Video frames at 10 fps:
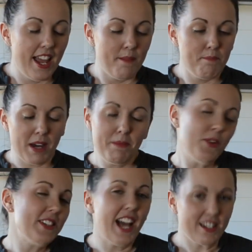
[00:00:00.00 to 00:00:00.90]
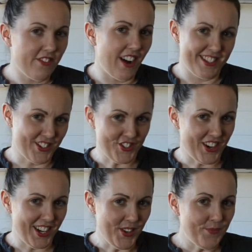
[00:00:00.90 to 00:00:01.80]
Buttermilk is hard to find in
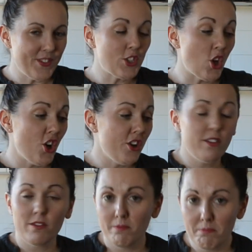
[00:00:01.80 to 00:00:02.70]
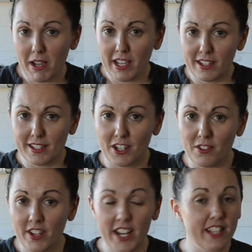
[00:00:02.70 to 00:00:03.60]
Australia, so make it
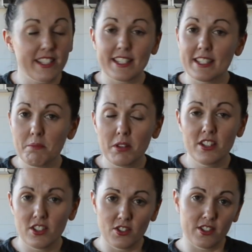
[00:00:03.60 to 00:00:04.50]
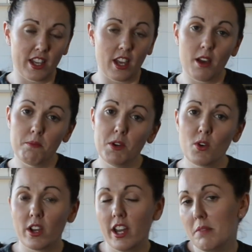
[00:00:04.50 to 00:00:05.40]
yourself, and it's as simple as using
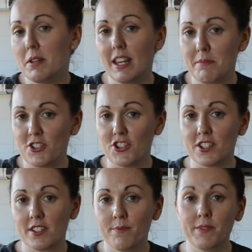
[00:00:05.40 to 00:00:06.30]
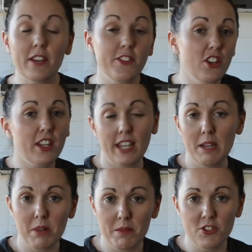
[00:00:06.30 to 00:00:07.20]
milk and a bit of lemon juice. Now, if you don't
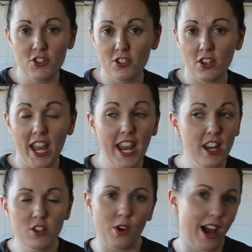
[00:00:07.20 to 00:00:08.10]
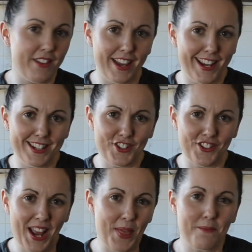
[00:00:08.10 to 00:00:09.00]
keep lemon juice on hand or have a handy
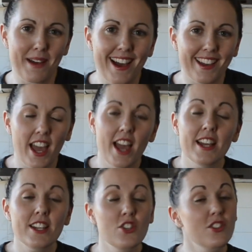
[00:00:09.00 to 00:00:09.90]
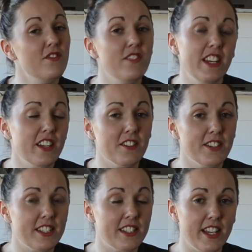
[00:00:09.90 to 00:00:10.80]
tray out the back, use vinegar
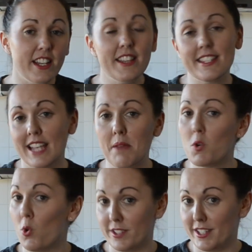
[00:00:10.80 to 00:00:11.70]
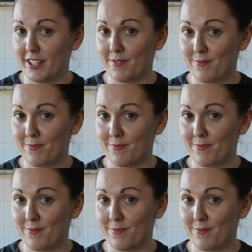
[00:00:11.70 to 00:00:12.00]
instead in the same quantity.